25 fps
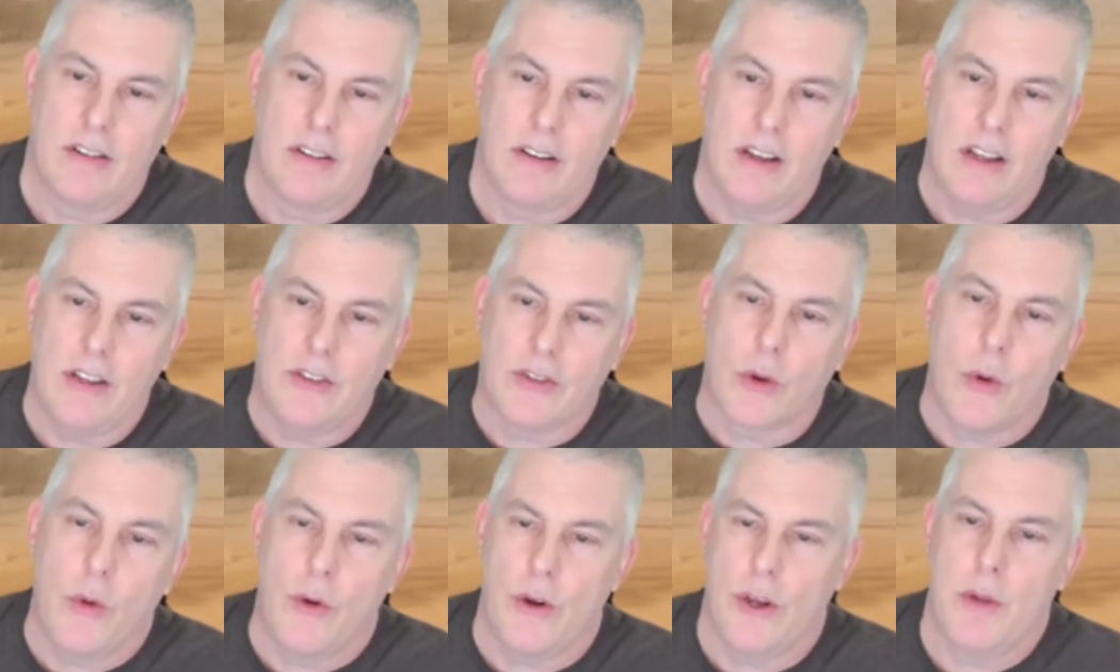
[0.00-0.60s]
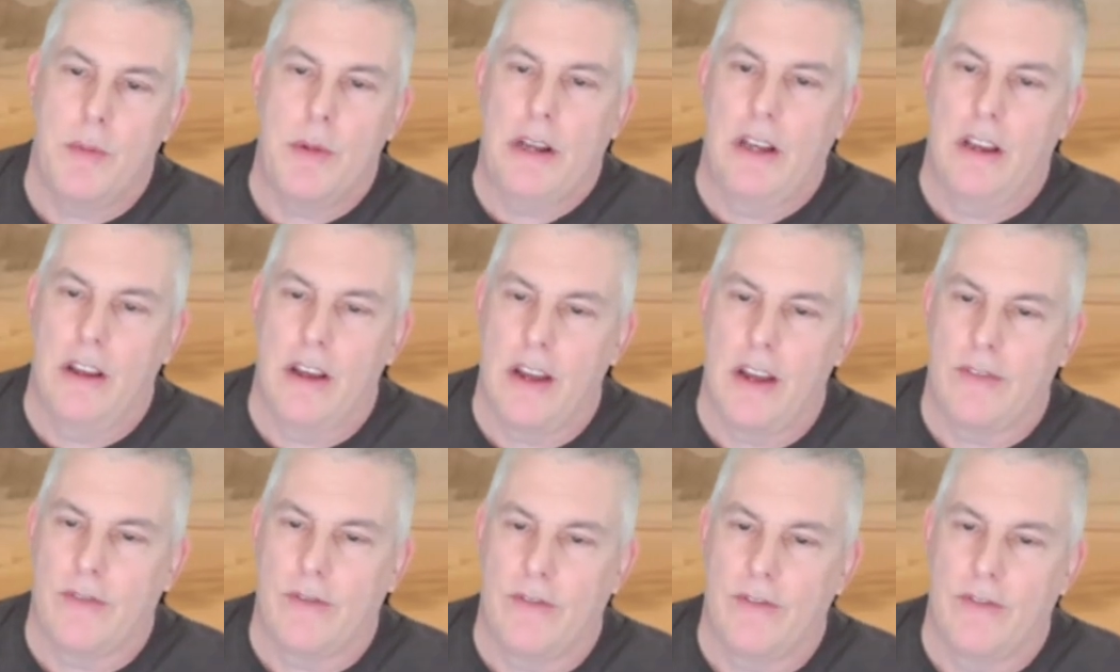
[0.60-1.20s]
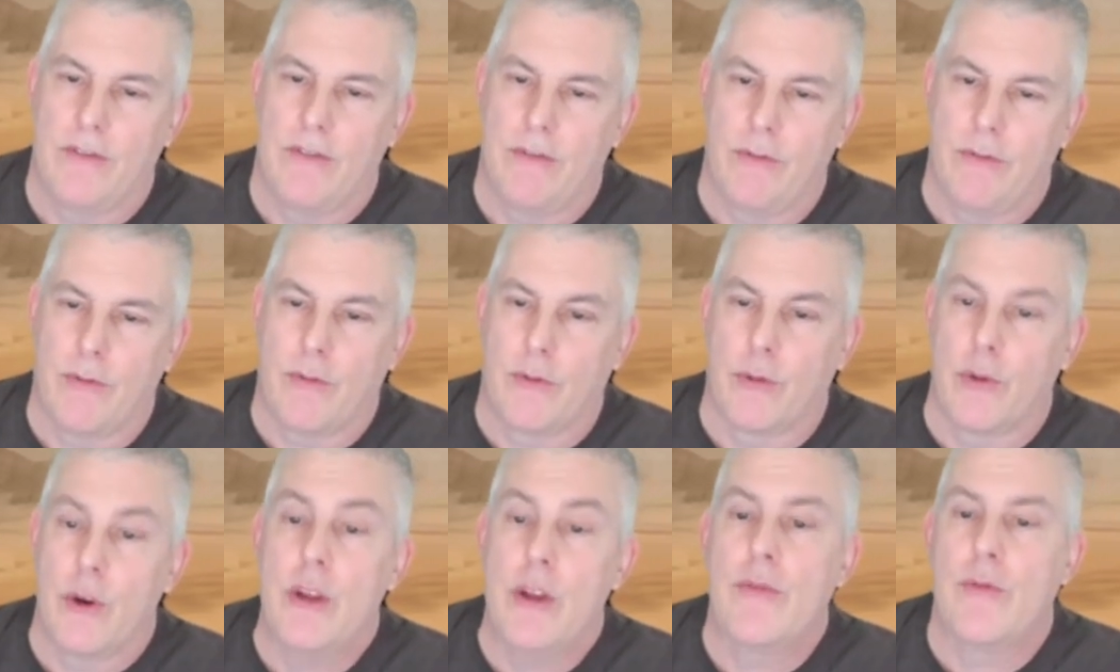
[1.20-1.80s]
It's going to be let
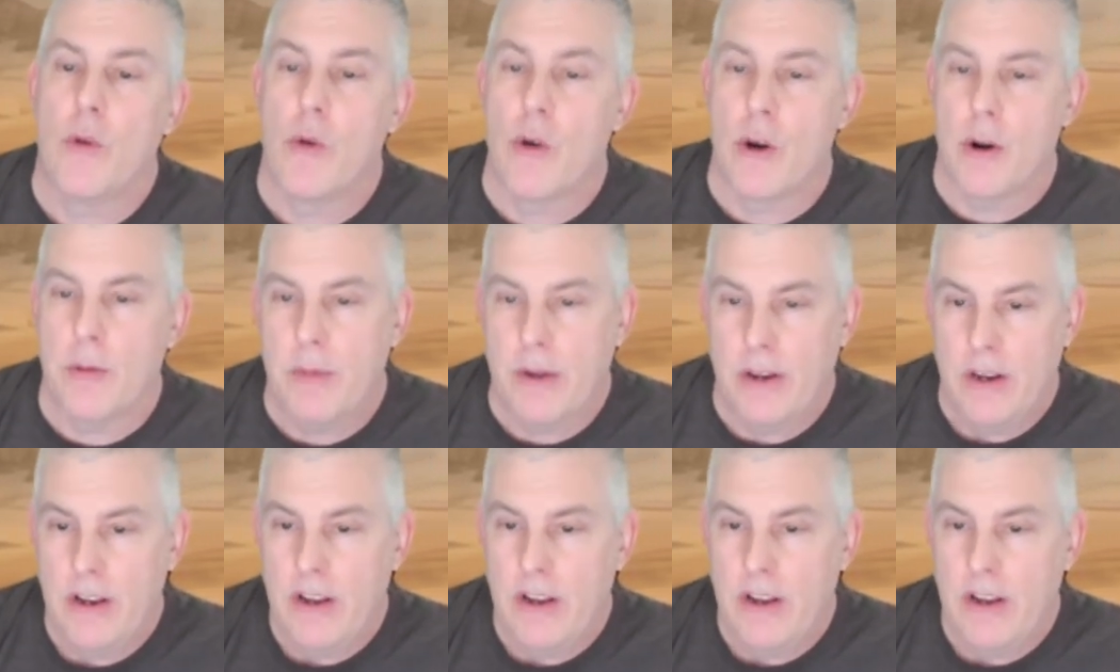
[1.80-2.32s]
free form.